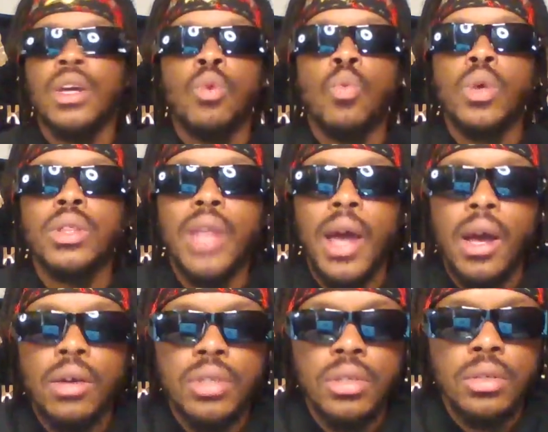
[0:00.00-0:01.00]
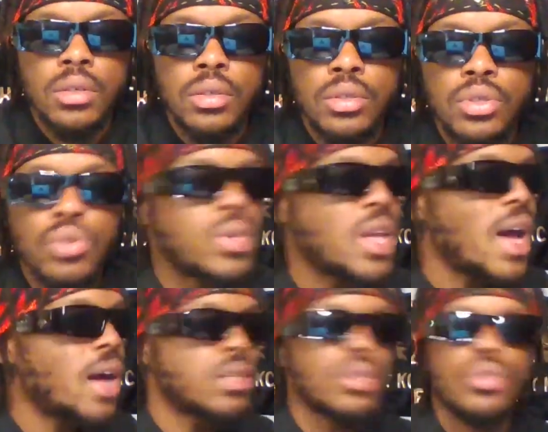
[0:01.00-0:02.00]
1,000,
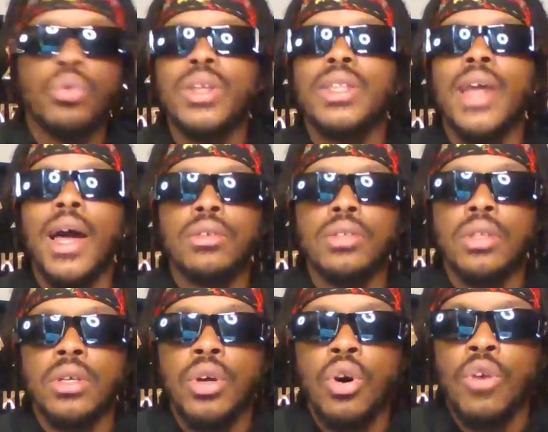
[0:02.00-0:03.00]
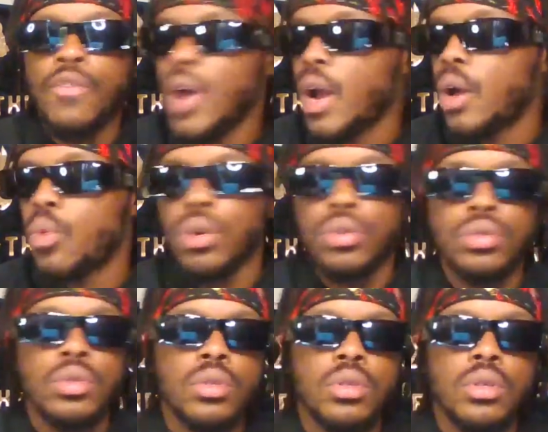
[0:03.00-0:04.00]
2,000, 3,000 on fireworks.
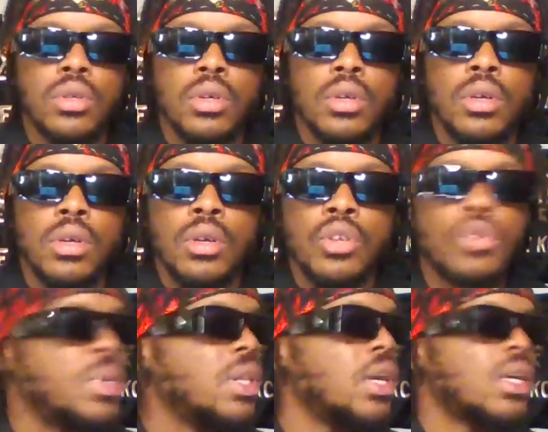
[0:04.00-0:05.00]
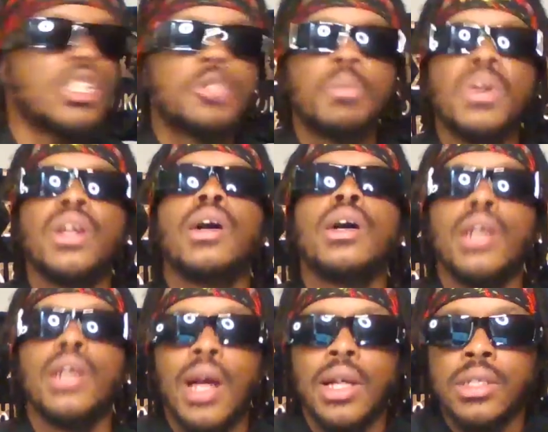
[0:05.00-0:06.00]
You'd be lucky to spend
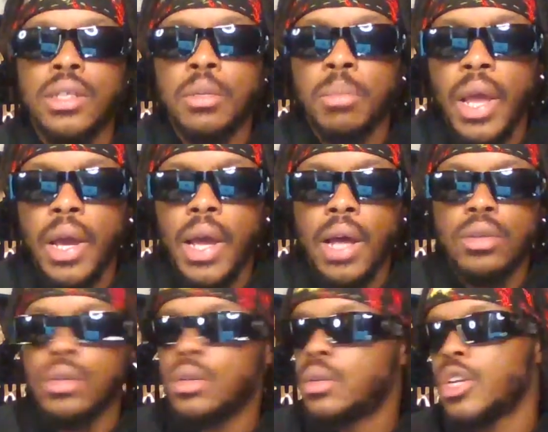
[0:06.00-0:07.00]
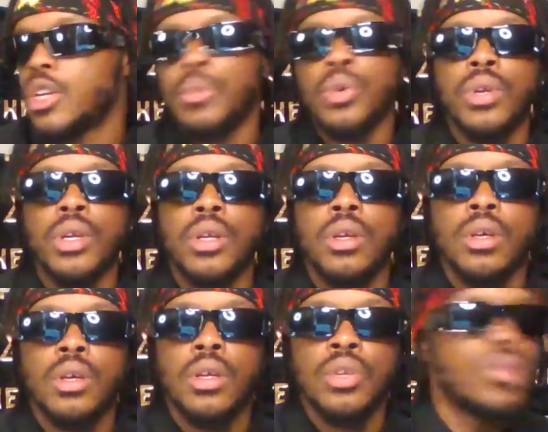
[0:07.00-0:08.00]
$100 in the black house community.
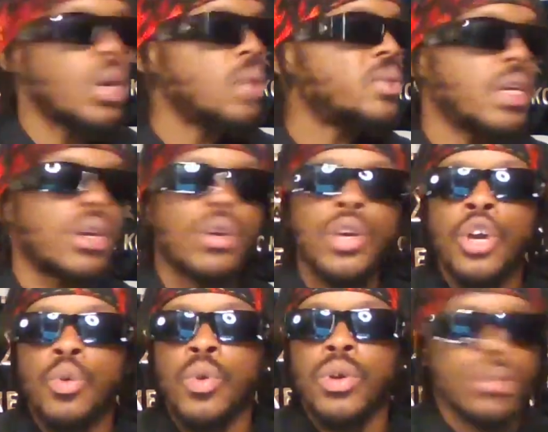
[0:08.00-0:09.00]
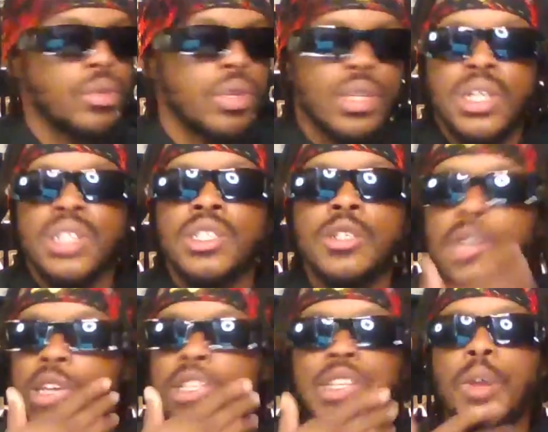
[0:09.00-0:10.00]
You know what I'm saying? Because of
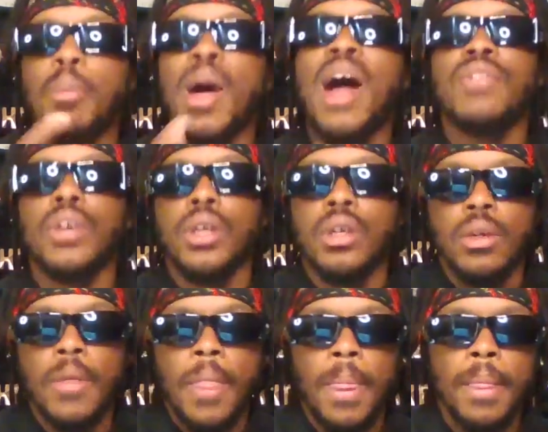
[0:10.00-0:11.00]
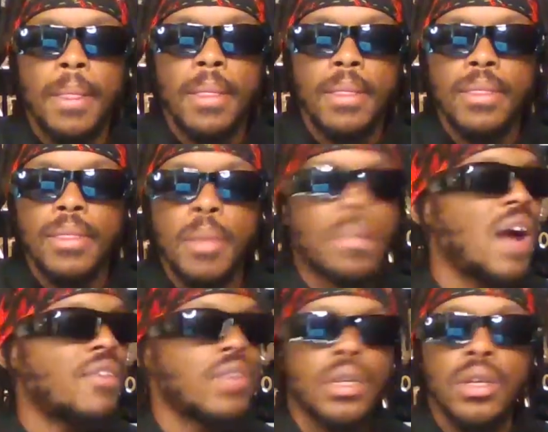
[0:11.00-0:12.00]
the poverty. The
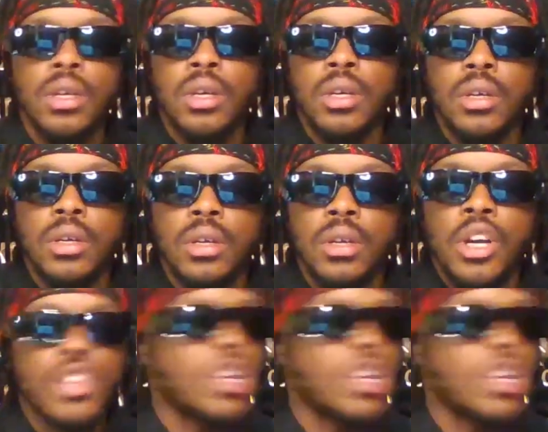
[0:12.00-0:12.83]
poverty. The